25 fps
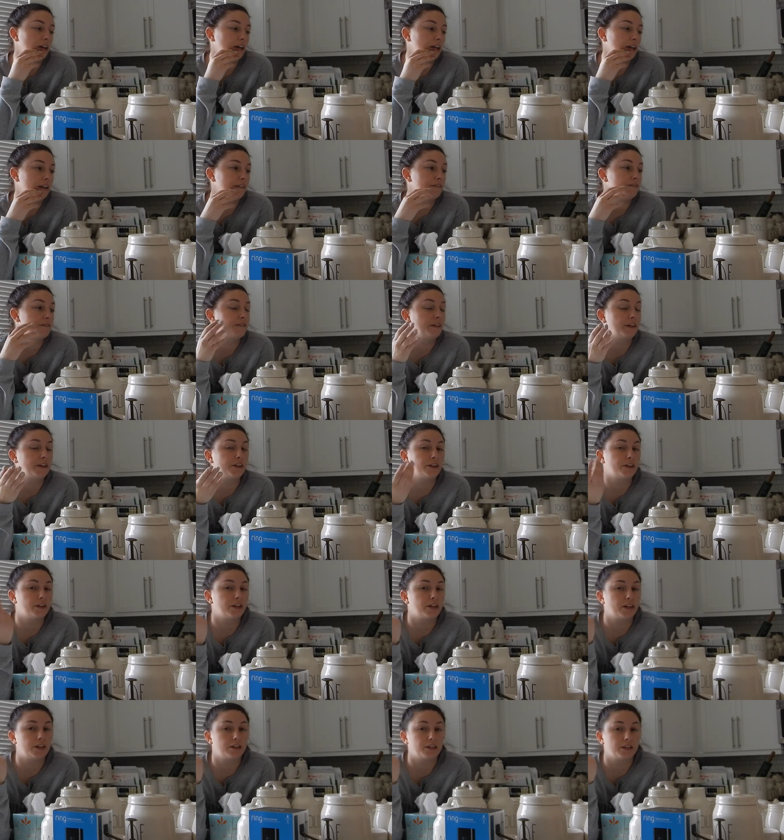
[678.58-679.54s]
And I
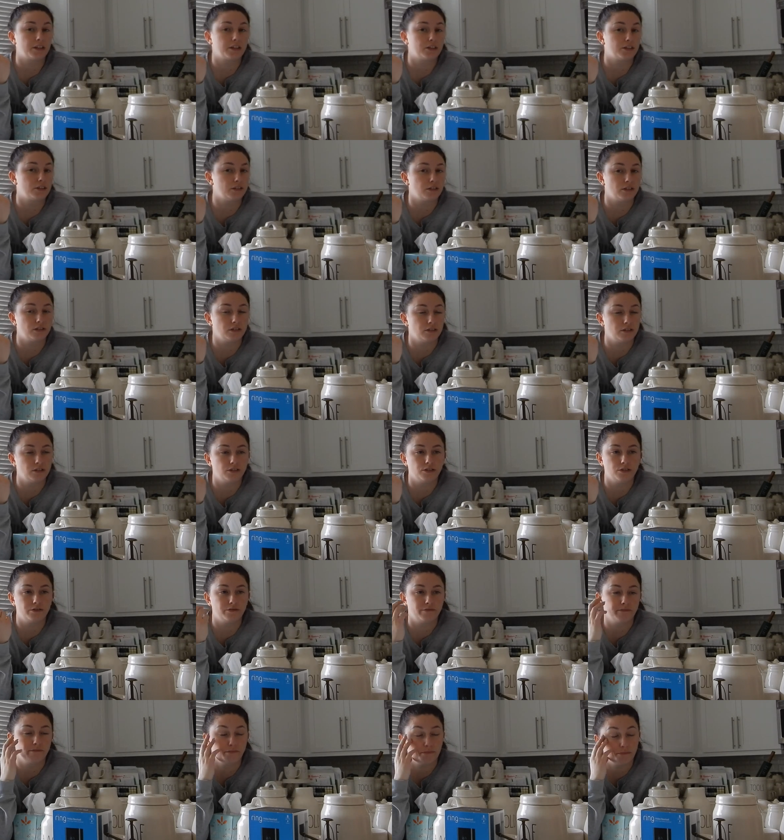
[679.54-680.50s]
figured I could
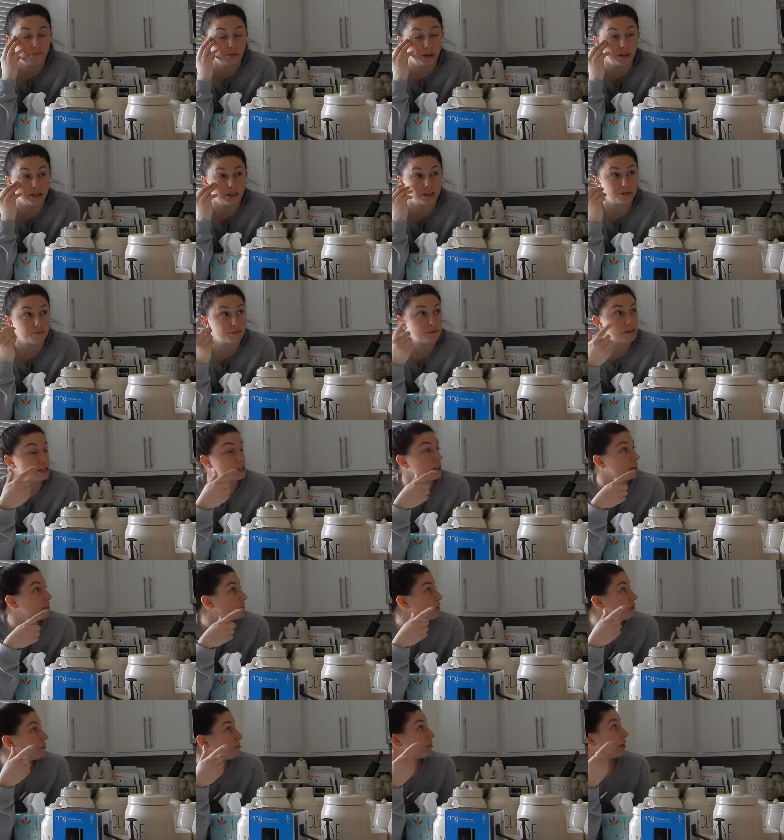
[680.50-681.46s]
put some
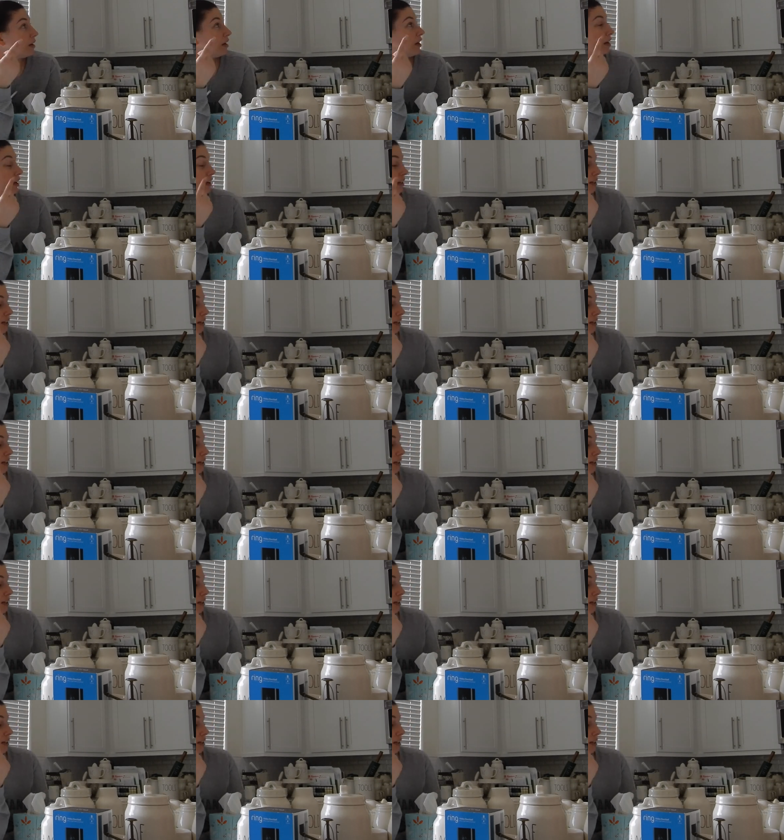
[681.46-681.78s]
stuff up